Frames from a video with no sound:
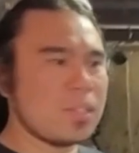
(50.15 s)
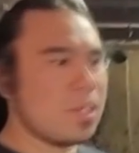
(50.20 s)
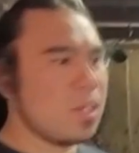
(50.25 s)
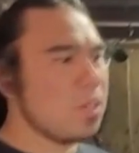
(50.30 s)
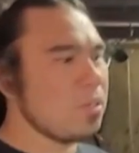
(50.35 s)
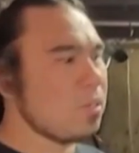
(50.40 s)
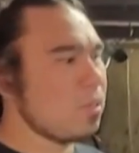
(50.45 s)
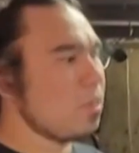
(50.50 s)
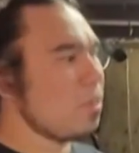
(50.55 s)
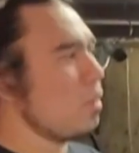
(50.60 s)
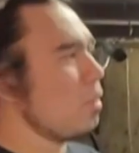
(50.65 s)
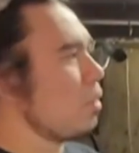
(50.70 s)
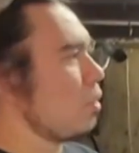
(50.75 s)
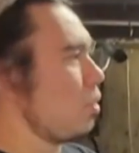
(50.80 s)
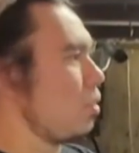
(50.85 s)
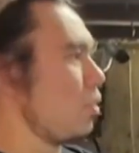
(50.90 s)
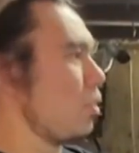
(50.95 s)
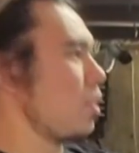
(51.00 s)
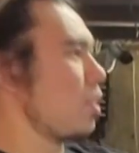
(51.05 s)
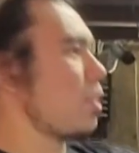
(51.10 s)
out,
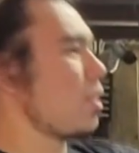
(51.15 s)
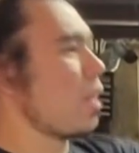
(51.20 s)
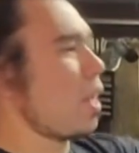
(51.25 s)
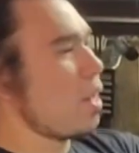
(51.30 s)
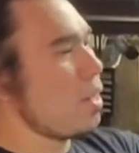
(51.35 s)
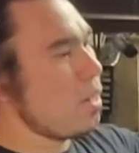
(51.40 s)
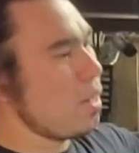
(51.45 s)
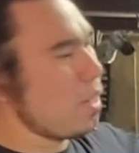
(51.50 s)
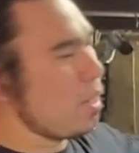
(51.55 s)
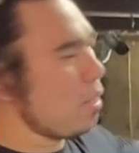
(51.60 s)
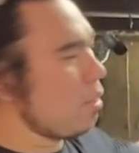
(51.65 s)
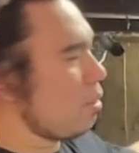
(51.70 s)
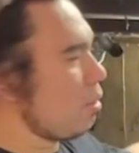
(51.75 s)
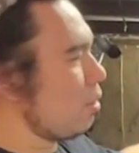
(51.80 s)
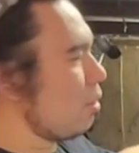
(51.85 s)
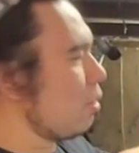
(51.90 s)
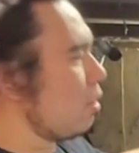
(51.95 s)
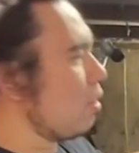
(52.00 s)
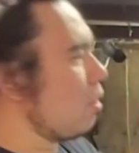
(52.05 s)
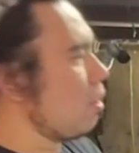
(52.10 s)
you're just sanding it.
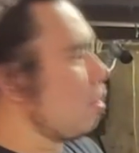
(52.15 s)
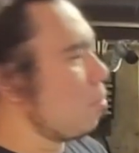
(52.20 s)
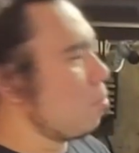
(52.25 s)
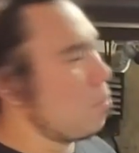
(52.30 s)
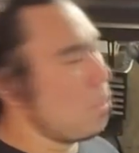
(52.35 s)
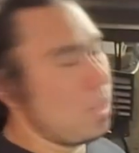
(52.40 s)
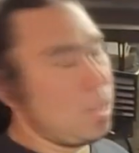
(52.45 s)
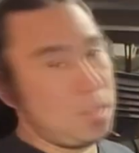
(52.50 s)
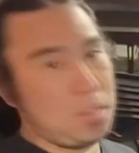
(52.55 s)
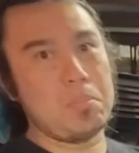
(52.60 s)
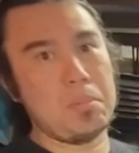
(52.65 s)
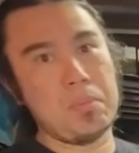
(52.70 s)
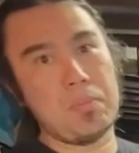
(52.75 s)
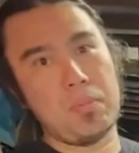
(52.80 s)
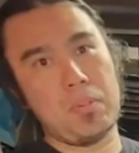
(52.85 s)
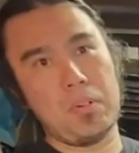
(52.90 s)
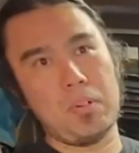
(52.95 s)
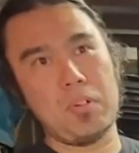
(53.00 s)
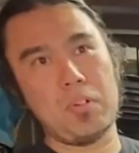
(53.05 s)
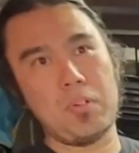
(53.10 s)
But
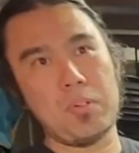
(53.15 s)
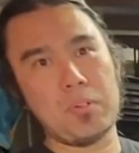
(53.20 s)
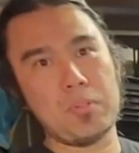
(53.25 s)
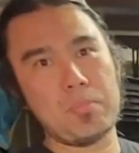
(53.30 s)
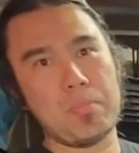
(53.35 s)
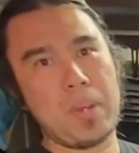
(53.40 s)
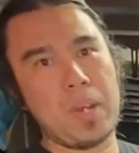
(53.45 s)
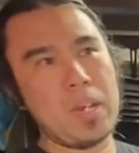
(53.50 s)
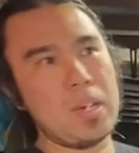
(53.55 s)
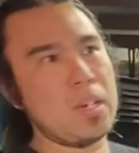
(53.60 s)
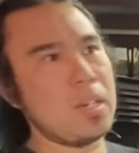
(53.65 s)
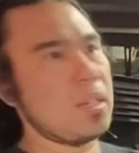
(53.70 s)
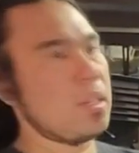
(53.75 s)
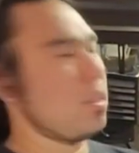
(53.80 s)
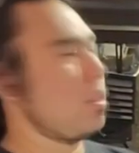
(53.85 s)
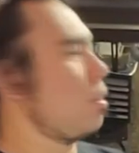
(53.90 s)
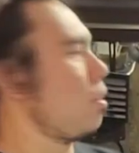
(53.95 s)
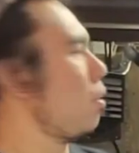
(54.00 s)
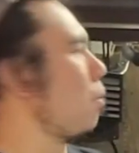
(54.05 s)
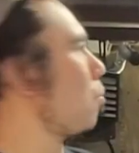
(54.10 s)
before you're going to paint it,
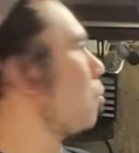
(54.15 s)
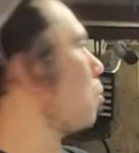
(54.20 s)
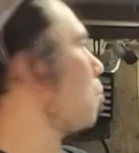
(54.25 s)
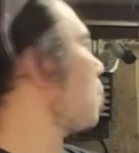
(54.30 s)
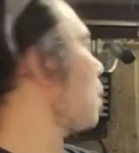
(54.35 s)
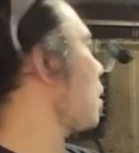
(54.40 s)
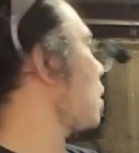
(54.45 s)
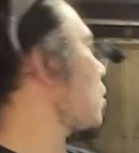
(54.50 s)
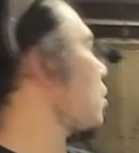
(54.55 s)
you have to make